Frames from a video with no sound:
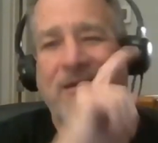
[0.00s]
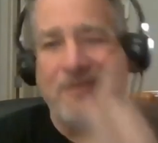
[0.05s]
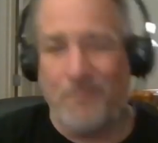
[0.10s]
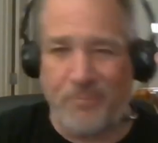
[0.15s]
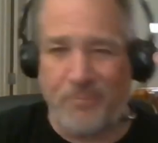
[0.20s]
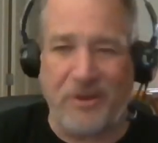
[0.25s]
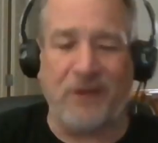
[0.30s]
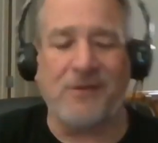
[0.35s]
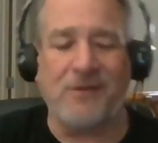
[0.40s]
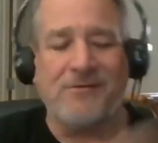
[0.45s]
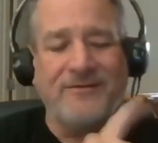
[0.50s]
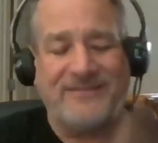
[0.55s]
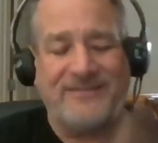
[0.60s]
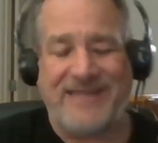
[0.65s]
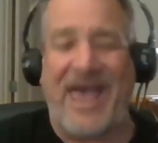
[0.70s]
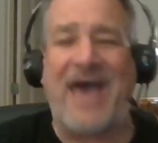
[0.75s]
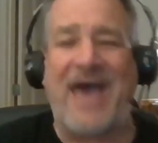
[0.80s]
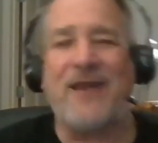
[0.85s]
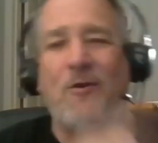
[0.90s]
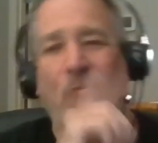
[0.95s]
empirical
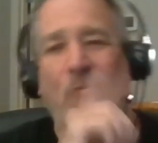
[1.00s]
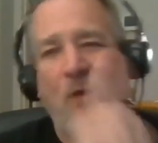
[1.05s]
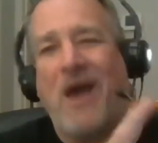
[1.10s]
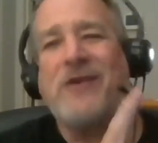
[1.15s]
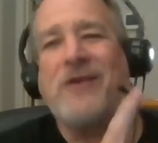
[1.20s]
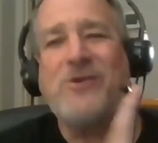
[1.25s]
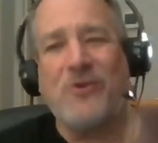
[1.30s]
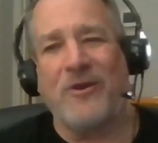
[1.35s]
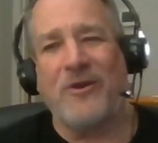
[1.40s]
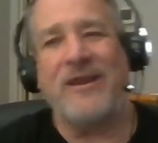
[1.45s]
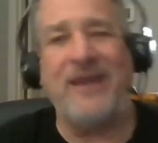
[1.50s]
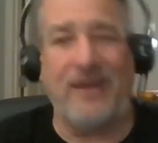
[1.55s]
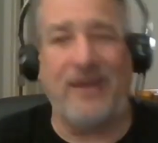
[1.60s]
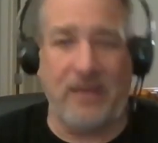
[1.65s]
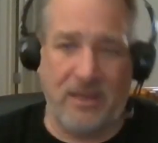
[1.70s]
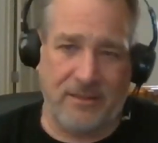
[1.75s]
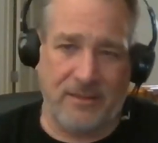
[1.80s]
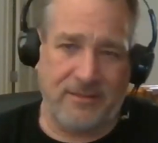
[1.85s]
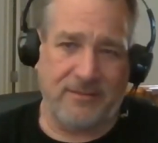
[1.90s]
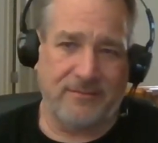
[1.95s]
data why you're an
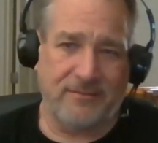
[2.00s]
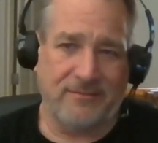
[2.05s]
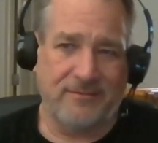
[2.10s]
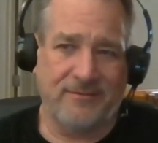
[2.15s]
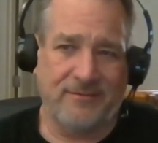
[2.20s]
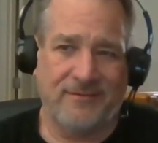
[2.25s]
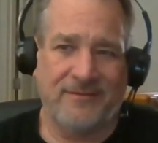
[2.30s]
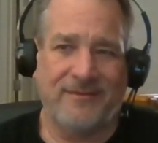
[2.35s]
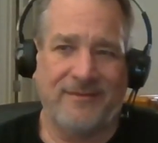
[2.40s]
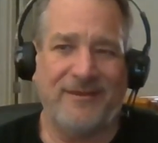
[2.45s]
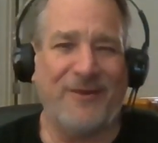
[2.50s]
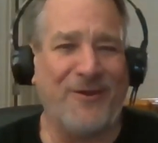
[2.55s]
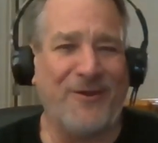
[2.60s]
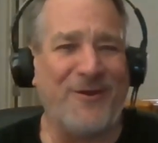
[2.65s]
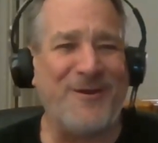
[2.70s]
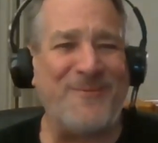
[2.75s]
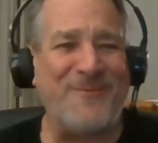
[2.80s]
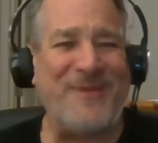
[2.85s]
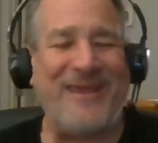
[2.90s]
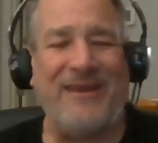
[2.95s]
idiot. You know what
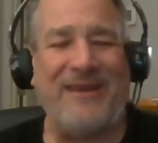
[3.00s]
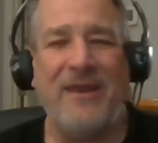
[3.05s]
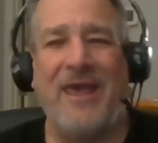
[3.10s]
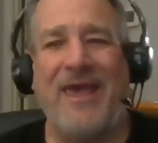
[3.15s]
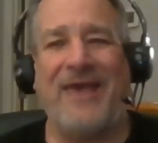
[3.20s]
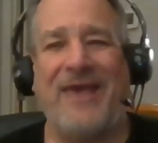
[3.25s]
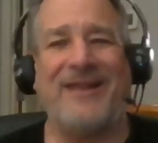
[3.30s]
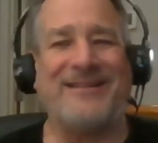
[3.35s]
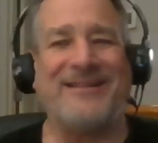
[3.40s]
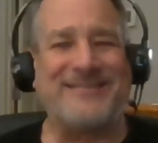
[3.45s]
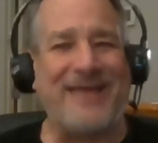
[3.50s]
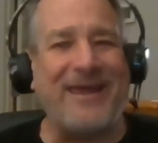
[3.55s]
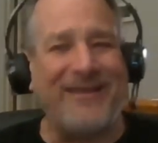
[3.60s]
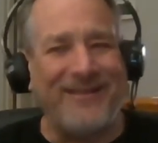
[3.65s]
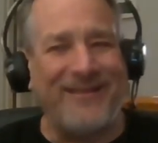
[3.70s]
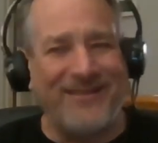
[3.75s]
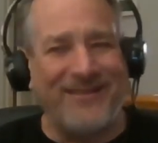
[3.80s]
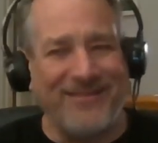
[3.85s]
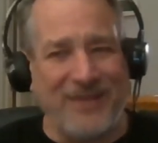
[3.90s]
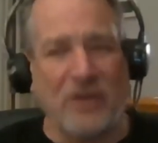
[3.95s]
I mean? And it's like,
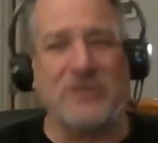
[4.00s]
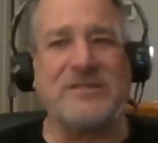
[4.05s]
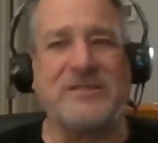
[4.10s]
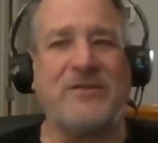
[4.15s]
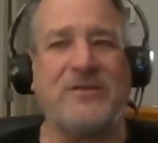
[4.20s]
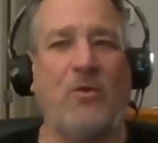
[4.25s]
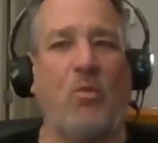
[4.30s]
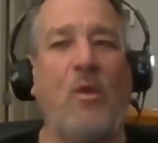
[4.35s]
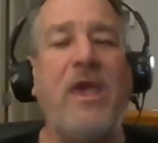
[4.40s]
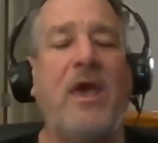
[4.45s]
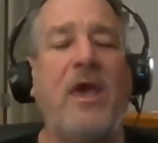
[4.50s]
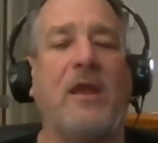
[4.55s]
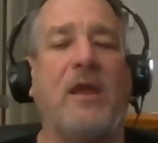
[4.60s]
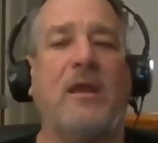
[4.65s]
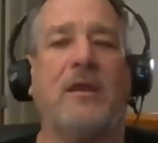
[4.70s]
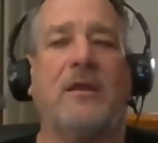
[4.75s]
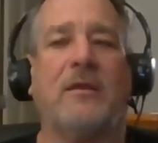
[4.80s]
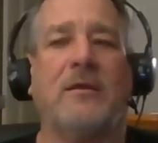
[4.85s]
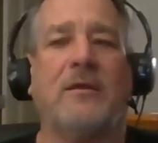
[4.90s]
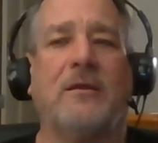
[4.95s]
there's the win.
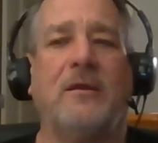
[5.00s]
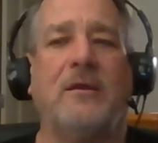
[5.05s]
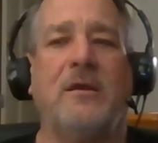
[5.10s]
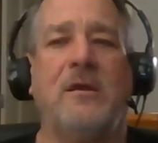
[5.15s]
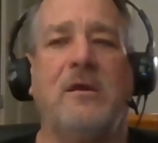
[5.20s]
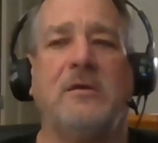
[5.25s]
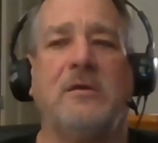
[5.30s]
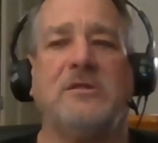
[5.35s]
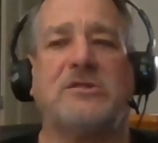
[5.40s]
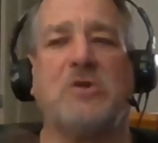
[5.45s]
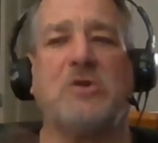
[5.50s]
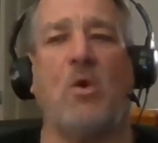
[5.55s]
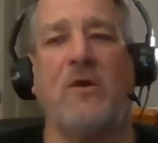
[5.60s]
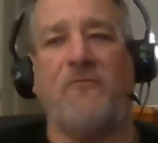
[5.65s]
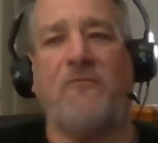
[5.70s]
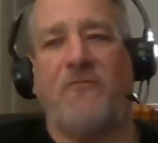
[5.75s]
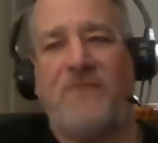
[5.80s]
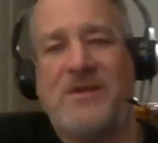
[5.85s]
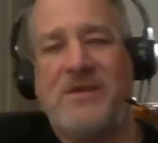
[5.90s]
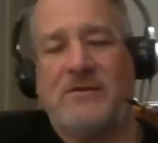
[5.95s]
So it
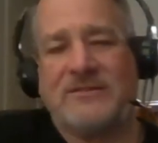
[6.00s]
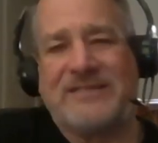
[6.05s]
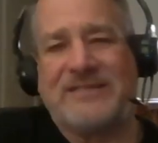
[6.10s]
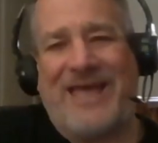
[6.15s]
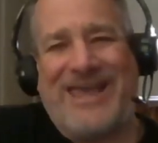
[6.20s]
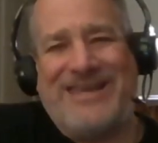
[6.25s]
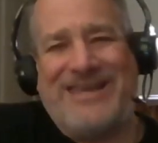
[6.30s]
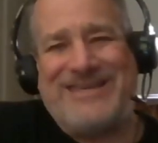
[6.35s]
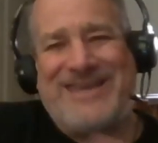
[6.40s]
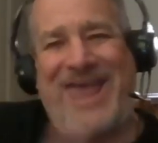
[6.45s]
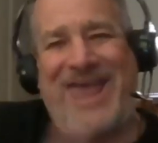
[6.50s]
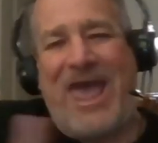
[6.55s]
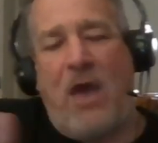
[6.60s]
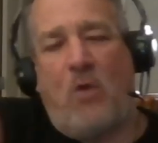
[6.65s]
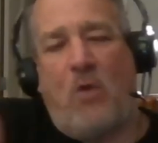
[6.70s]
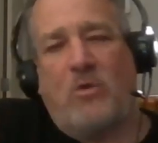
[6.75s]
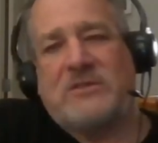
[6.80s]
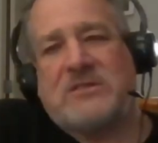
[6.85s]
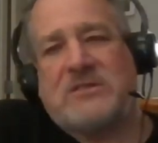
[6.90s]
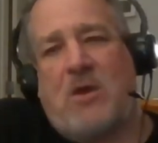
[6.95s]
feels like
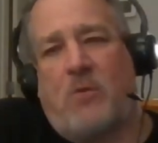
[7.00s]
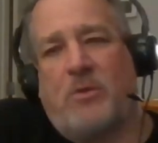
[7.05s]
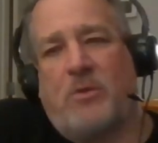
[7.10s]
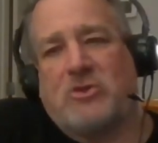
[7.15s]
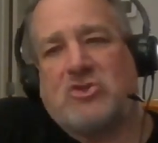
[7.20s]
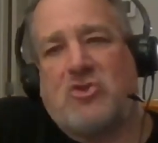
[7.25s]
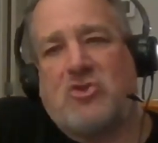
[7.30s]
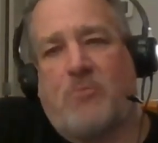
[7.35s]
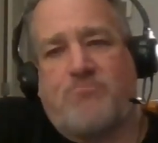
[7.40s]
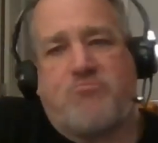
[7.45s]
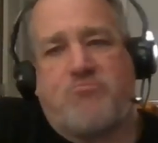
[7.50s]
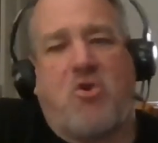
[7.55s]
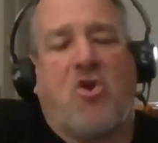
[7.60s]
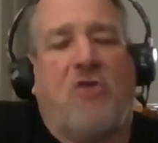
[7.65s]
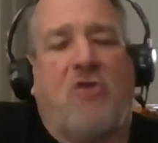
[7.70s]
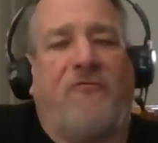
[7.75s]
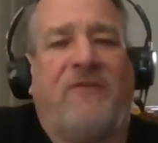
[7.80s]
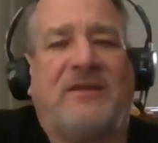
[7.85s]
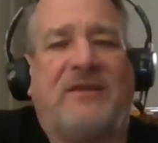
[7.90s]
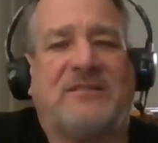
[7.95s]
now is almost the
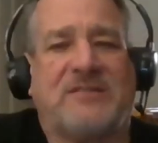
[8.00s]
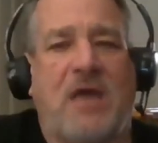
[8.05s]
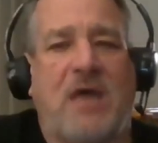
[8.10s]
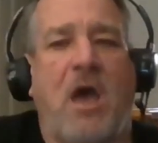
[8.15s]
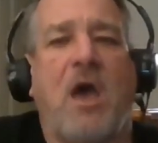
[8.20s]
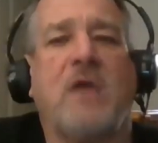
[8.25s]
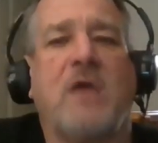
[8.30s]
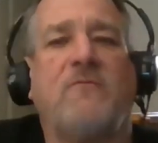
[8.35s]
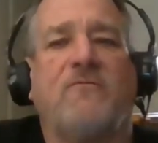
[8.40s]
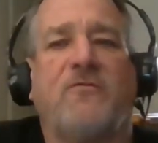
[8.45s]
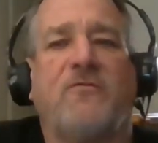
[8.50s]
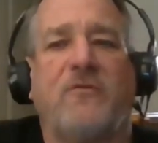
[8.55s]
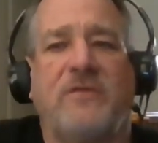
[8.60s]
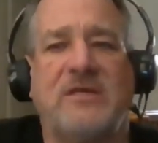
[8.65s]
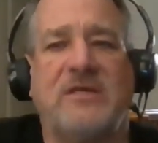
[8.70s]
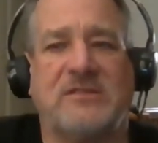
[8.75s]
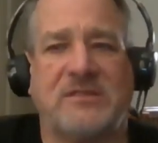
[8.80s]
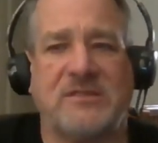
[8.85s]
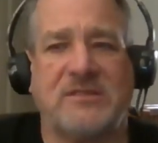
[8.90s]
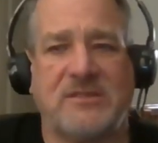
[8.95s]
perfect time for
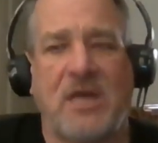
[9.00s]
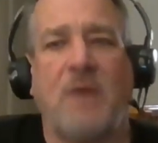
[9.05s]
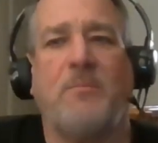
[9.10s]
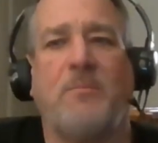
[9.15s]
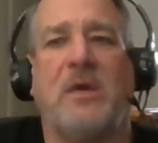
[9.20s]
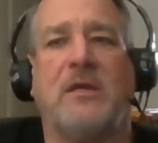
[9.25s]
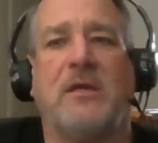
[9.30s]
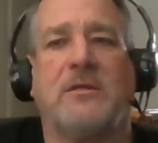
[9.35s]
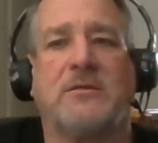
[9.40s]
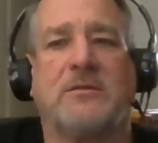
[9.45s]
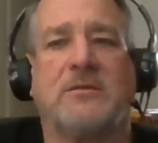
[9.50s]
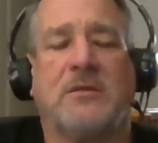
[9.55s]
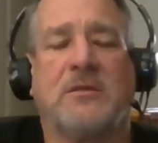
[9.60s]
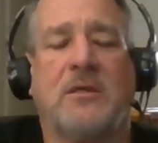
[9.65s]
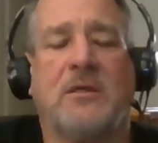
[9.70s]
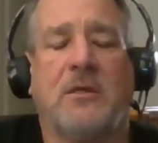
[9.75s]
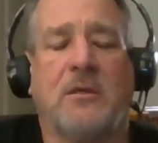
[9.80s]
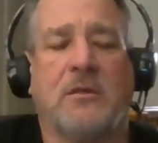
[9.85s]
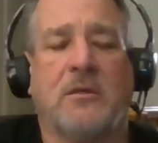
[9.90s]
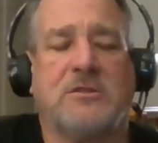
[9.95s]
this summit,
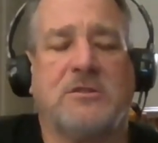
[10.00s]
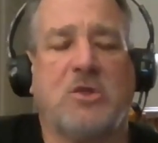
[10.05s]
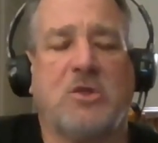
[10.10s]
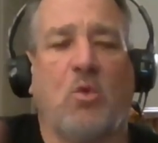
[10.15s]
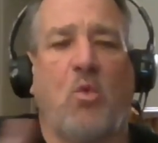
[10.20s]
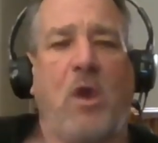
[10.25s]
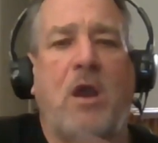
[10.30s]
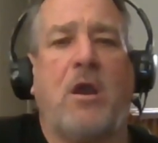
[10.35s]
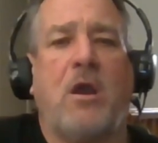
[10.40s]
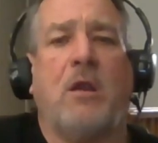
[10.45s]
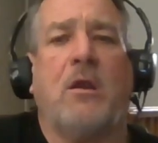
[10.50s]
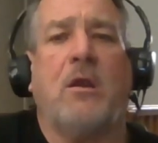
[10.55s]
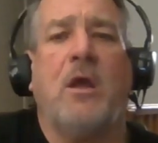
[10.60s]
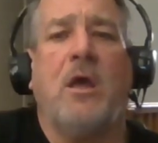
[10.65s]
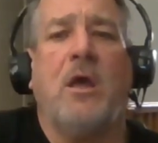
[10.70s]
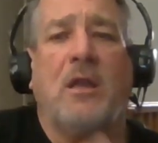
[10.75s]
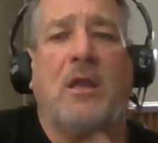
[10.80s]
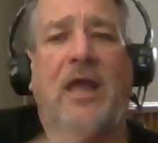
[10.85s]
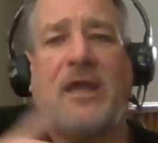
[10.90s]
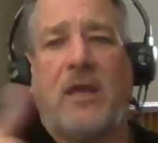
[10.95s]
to where,
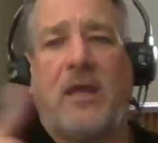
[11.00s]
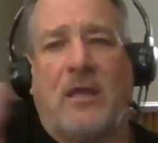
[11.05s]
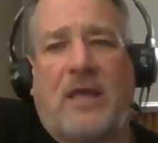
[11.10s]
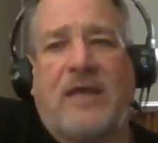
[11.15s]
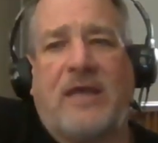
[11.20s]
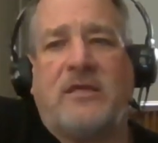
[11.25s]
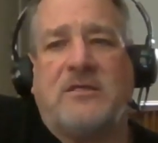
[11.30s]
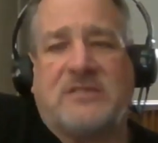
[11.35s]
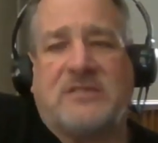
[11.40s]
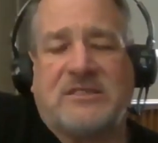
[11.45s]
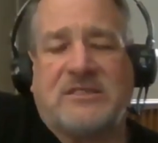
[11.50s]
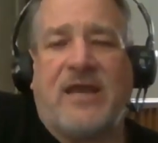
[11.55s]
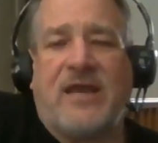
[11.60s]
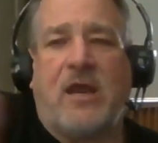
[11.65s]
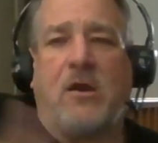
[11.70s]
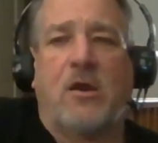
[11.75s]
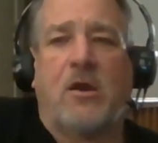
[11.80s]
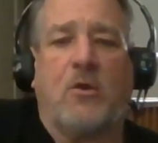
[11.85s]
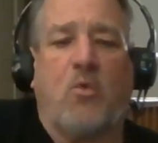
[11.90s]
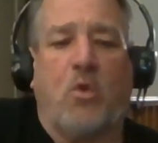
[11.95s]
like you said,
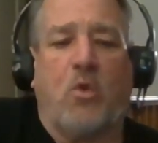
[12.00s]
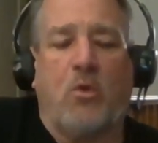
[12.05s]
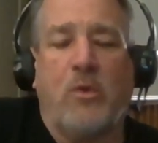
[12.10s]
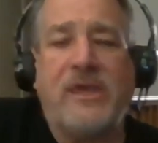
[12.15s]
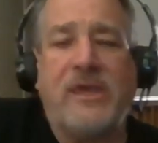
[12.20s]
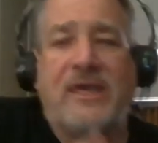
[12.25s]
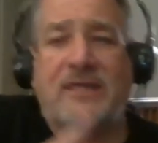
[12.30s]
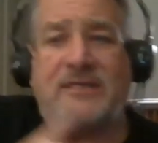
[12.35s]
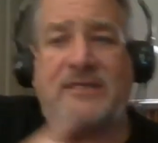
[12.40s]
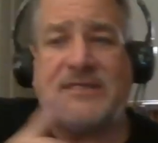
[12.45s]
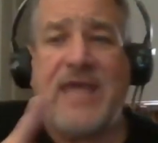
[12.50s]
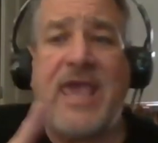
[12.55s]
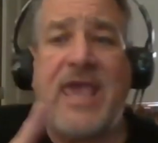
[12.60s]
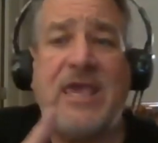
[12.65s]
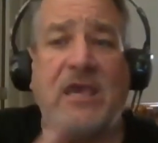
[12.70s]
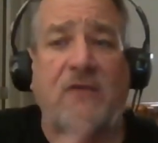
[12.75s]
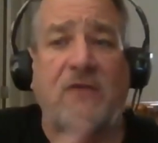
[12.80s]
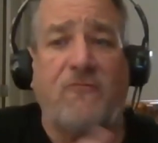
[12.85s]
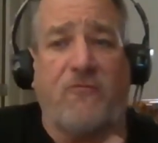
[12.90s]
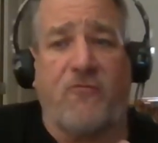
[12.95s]
Eric, where we could
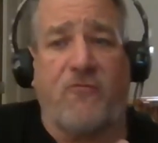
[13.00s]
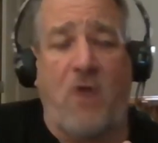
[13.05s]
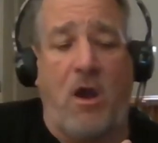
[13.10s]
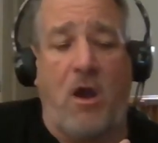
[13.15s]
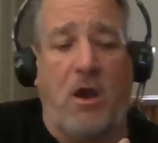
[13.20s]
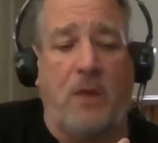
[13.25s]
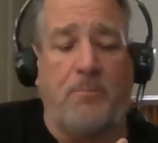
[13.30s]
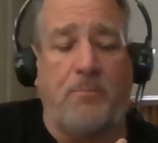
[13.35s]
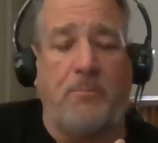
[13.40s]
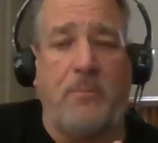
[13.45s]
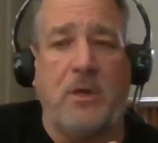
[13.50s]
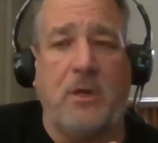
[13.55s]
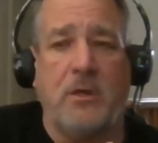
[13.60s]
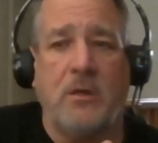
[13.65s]
take it from